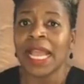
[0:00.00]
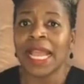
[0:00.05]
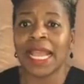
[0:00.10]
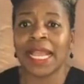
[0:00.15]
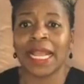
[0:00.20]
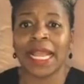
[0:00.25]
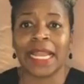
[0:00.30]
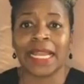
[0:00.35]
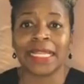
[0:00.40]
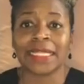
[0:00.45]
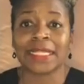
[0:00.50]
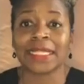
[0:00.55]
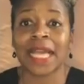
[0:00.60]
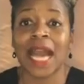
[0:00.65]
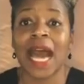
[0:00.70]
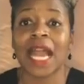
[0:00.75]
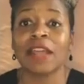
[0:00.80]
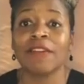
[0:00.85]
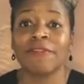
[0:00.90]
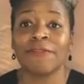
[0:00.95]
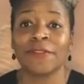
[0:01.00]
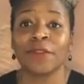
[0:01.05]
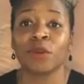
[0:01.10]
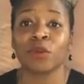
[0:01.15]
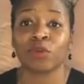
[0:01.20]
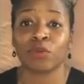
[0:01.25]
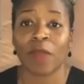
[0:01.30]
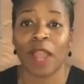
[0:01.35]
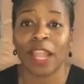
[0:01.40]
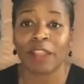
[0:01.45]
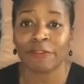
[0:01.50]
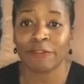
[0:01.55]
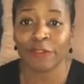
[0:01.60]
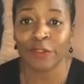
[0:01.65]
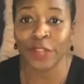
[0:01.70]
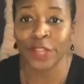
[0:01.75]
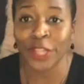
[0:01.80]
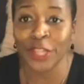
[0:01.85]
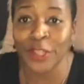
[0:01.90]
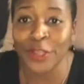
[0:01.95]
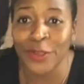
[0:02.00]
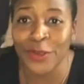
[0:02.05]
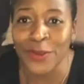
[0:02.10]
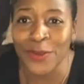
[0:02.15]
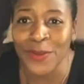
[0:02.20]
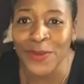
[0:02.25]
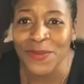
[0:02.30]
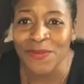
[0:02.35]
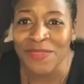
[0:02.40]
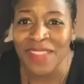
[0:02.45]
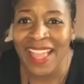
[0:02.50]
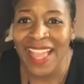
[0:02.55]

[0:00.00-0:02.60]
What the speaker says: And it's got to feel right for you.